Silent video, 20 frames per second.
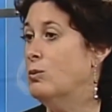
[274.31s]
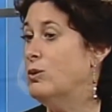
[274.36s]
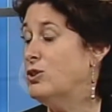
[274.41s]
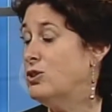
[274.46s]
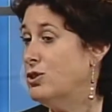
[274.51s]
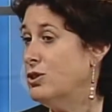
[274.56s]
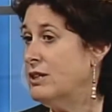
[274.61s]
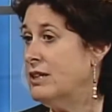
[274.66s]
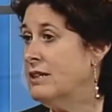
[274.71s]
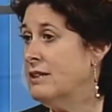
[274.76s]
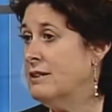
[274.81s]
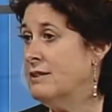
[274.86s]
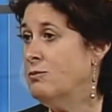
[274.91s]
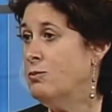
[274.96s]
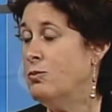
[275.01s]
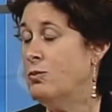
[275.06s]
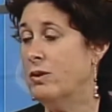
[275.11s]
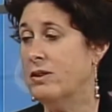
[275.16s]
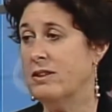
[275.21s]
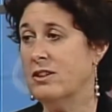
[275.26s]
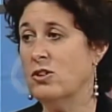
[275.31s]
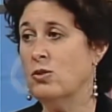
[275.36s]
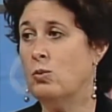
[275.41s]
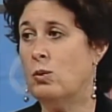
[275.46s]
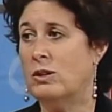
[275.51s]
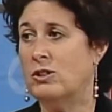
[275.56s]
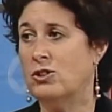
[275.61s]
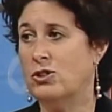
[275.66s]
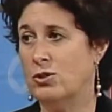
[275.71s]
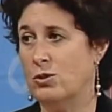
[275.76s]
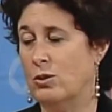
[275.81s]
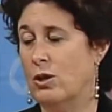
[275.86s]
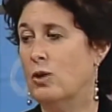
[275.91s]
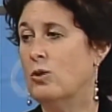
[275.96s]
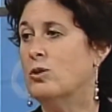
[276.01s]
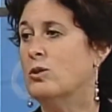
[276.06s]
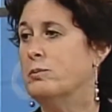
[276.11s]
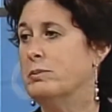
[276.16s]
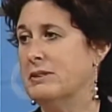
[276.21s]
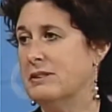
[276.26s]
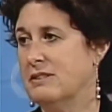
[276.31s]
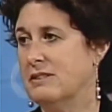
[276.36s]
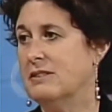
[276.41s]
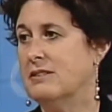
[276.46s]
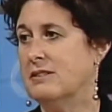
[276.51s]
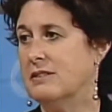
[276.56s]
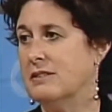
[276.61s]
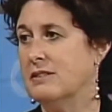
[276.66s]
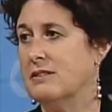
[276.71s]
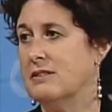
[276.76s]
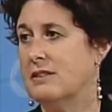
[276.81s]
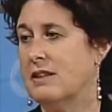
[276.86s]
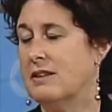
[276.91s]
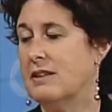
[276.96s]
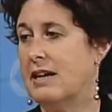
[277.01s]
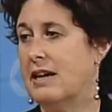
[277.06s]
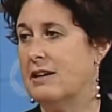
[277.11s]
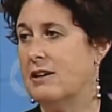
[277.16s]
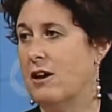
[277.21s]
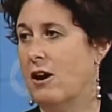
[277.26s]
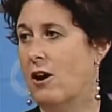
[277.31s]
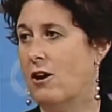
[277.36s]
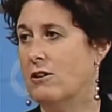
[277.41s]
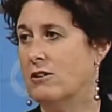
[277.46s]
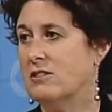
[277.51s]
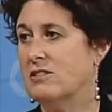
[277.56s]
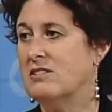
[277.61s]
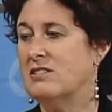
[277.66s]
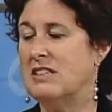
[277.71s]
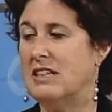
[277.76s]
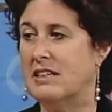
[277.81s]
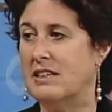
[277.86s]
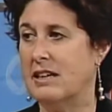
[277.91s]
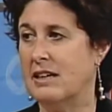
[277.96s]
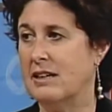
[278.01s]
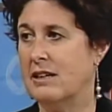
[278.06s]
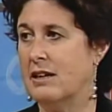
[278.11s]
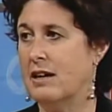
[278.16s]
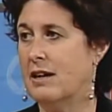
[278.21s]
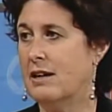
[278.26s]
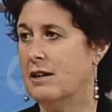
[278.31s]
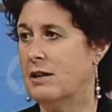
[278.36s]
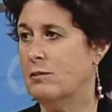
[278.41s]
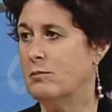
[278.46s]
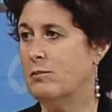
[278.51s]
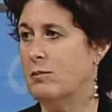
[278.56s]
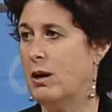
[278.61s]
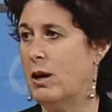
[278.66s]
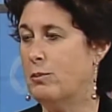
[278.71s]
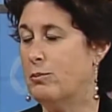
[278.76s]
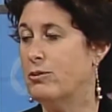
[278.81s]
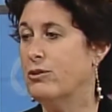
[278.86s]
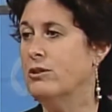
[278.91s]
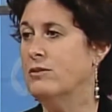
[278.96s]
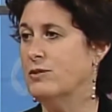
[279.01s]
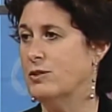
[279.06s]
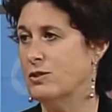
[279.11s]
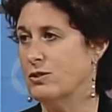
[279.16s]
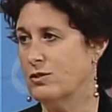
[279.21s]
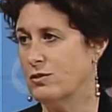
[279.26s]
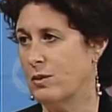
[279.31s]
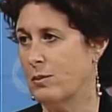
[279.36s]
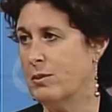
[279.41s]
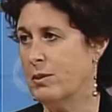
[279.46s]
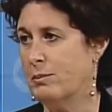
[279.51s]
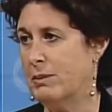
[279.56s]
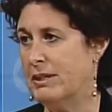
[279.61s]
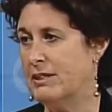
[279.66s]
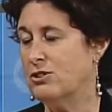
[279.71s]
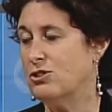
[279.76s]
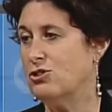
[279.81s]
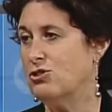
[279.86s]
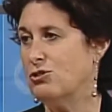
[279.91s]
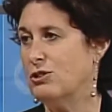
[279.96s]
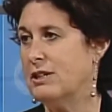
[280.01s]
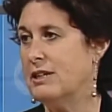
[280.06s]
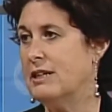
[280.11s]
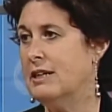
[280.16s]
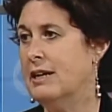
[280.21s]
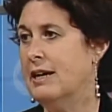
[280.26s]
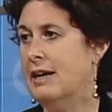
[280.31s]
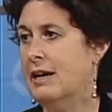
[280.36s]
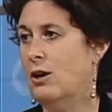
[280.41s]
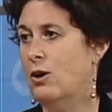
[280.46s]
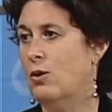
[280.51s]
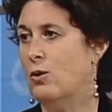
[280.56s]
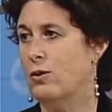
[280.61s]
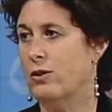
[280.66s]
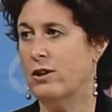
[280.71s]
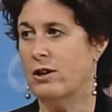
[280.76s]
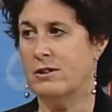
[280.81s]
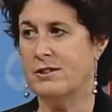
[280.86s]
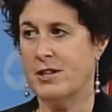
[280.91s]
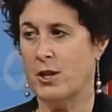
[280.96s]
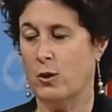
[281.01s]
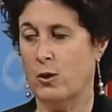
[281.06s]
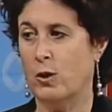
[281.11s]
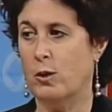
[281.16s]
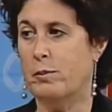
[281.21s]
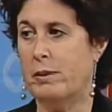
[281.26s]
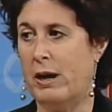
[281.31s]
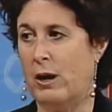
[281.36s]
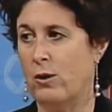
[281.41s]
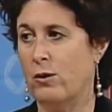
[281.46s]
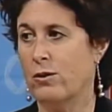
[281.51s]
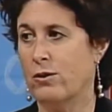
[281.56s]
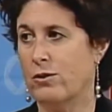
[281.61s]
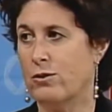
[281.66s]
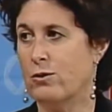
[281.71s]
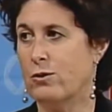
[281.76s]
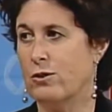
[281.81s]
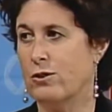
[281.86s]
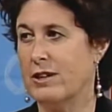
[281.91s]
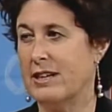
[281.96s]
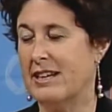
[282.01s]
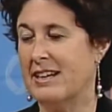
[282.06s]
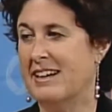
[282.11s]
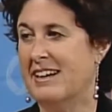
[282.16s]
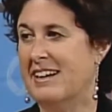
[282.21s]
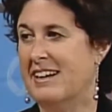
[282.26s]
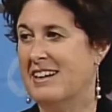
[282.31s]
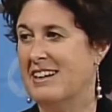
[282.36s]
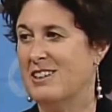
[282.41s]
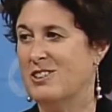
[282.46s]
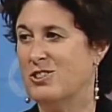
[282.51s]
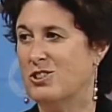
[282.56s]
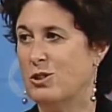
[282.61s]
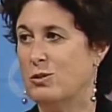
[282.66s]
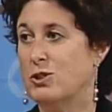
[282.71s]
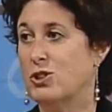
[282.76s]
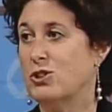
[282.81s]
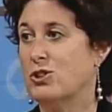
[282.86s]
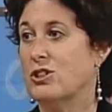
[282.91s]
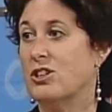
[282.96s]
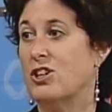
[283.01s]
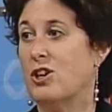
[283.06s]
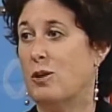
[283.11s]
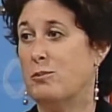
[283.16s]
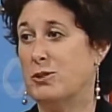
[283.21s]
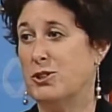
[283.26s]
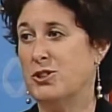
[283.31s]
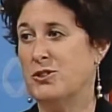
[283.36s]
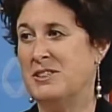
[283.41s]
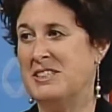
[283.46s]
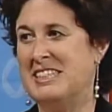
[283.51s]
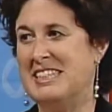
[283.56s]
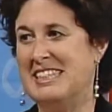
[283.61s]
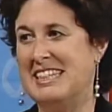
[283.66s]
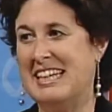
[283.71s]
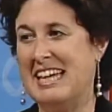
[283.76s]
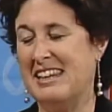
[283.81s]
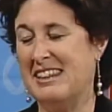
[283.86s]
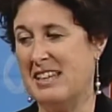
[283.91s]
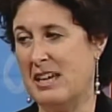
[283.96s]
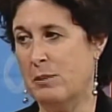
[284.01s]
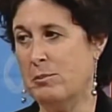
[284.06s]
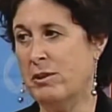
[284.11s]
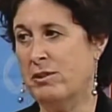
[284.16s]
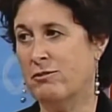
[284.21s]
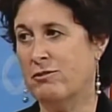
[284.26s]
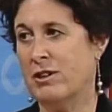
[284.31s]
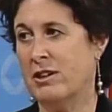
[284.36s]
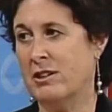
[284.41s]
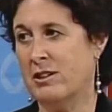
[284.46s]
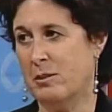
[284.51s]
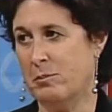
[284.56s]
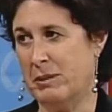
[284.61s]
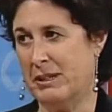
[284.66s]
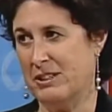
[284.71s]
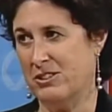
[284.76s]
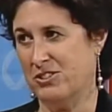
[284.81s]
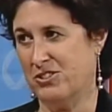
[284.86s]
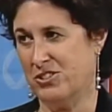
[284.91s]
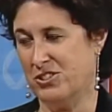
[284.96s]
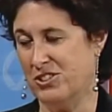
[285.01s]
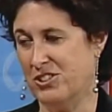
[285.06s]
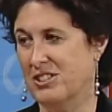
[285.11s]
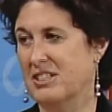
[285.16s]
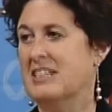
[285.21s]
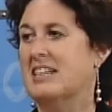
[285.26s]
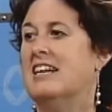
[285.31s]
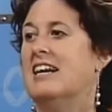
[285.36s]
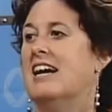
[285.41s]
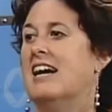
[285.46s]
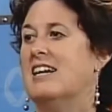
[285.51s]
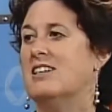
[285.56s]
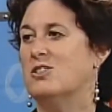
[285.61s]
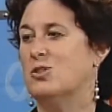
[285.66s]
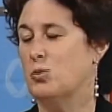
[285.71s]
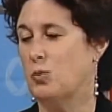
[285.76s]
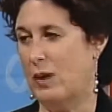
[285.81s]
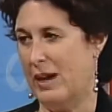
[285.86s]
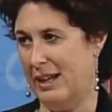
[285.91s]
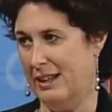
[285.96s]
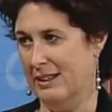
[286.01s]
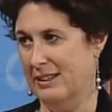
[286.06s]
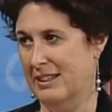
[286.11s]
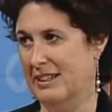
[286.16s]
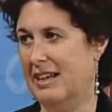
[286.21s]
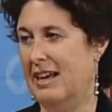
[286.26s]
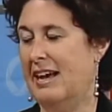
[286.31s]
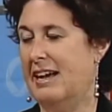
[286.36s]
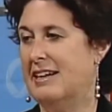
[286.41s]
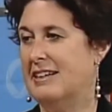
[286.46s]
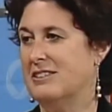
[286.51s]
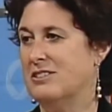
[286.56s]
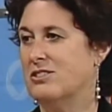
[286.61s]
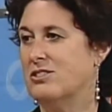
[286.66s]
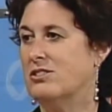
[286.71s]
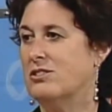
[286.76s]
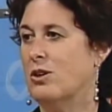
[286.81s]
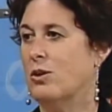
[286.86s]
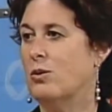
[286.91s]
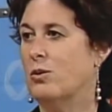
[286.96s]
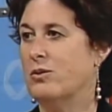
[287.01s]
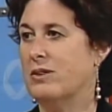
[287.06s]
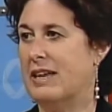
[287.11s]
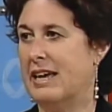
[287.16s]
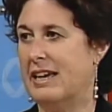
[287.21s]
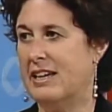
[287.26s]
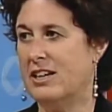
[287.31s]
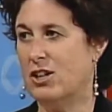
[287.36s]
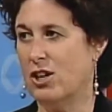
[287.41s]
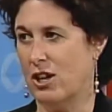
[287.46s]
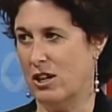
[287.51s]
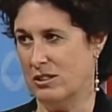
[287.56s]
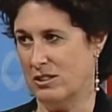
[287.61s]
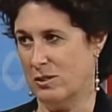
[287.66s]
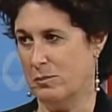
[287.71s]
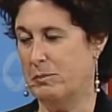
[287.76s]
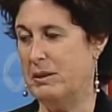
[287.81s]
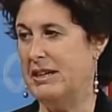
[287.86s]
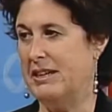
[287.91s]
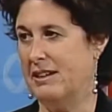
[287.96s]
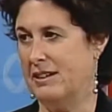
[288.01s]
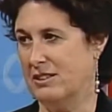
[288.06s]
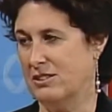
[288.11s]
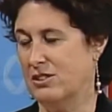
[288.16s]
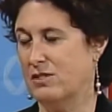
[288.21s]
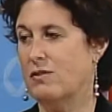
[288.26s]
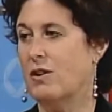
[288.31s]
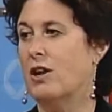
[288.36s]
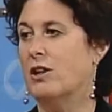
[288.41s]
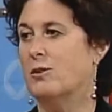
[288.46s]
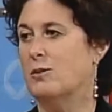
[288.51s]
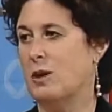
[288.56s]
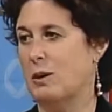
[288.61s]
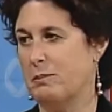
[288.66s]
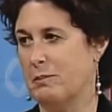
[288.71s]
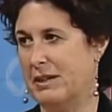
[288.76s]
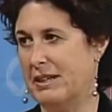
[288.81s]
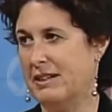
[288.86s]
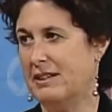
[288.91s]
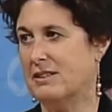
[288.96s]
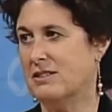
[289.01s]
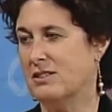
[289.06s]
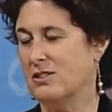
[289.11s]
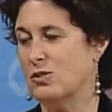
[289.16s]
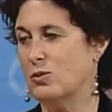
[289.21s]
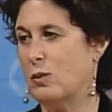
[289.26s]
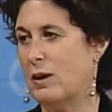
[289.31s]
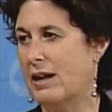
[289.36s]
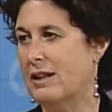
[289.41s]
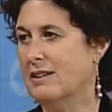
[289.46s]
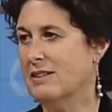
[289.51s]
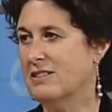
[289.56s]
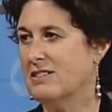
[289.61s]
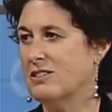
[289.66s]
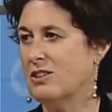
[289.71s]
We took in with this one 2 local businesses that are seeking approvals from the ministry or the Ontario Power Authority. And so we took the opportunity to get them in front of the minister as well. And so they got meetings, follow-up meetings as well.